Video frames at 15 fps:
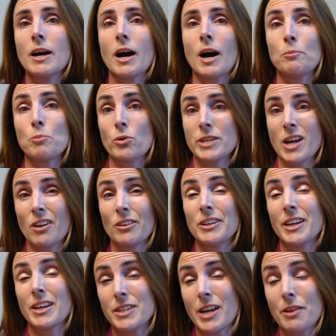
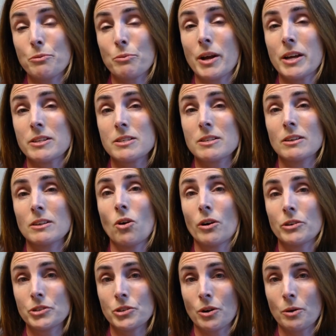mortality and death rates
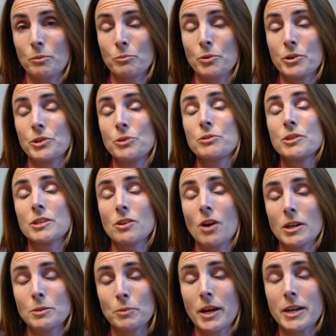long term, reduces
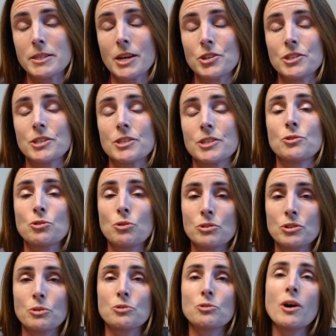hospitalizations. And
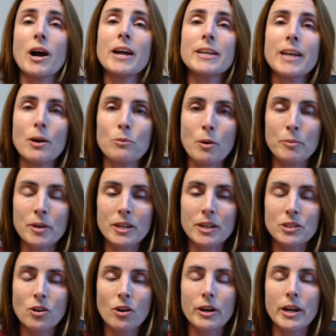so trying to get women
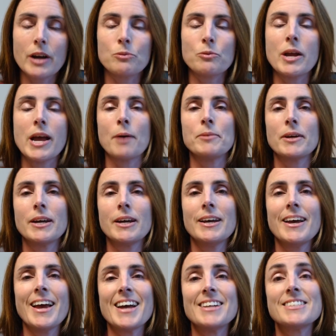into cardiac rehab
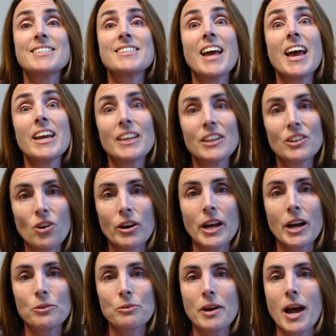and staying in
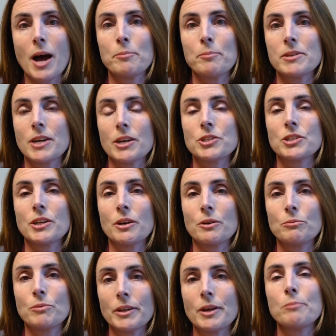cardiac rehab is actually
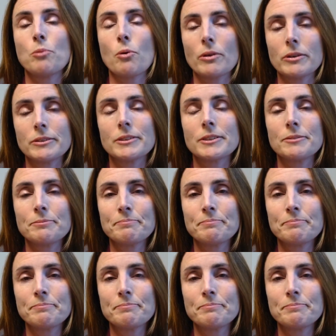really important.